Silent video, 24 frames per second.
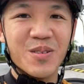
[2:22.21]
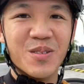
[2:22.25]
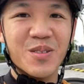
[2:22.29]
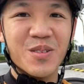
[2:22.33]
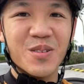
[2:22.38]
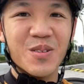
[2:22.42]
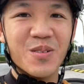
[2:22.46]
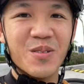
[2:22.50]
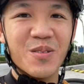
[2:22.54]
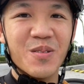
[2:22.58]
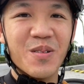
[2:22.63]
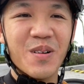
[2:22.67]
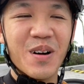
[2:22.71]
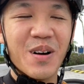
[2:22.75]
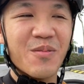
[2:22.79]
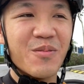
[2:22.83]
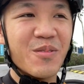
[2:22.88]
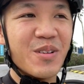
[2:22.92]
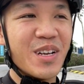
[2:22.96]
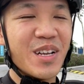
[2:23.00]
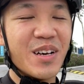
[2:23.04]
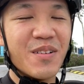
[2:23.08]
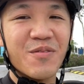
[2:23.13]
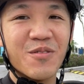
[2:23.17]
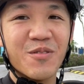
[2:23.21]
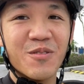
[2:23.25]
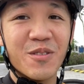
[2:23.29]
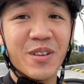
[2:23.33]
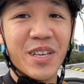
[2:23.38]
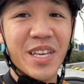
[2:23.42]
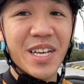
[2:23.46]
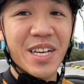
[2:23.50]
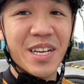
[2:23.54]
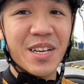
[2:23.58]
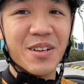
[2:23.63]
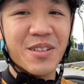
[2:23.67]
So I would love to
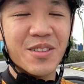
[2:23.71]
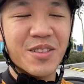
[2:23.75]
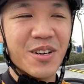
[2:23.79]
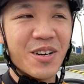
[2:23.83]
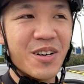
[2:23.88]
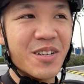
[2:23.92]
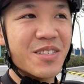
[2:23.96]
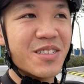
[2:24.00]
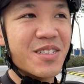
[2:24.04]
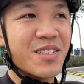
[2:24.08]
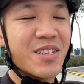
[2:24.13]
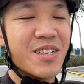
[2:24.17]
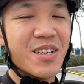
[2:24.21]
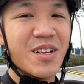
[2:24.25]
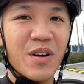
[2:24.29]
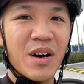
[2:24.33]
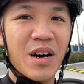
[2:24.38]
hear your thoughts.